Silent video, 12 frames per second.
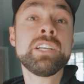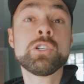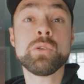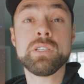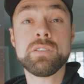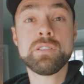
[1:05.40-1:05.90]

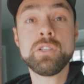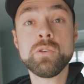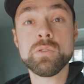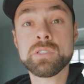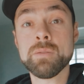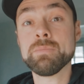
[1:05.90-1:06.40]
interest
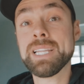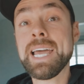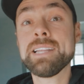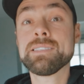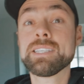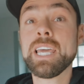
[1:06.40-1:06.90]
too, some
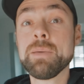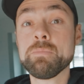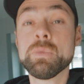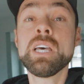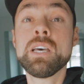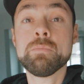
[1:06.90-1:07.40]
landscape
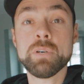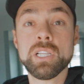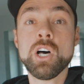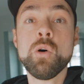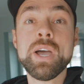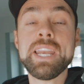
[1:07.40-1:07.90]

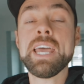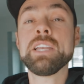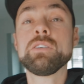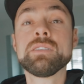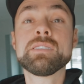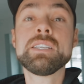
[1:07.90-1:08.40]
below it and
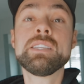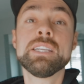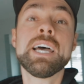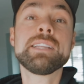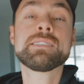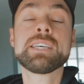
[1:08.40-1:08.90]
you can see the
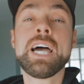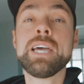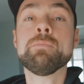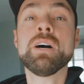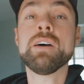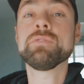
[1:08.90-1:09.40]
night sky
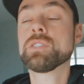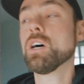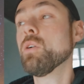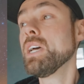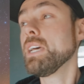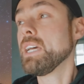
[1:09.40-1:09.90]
above.
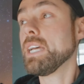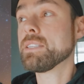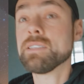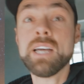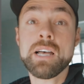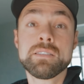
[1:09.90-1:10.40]
So
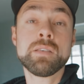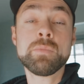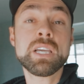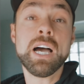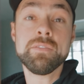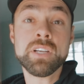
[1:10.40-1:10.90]
it's not
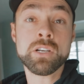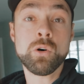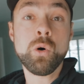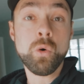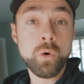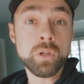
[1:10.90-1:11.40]
something I've done a
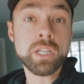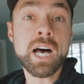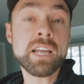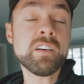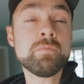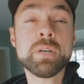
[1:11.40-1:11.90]
whole
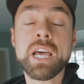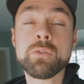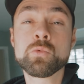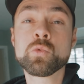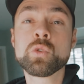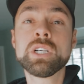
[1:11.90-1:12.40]
lot of, but I
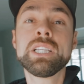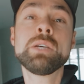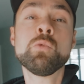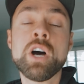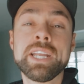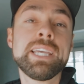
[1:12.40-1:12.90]
really
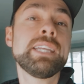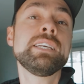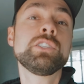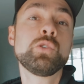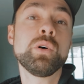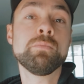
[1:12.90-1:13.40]
wanna get
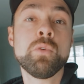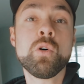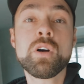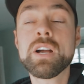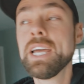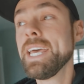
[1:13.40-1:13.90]
into it
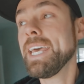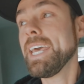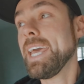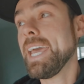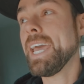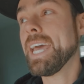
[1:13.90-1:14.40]
more.
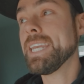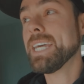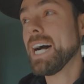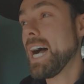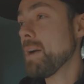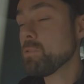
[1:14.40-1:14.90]
And uh,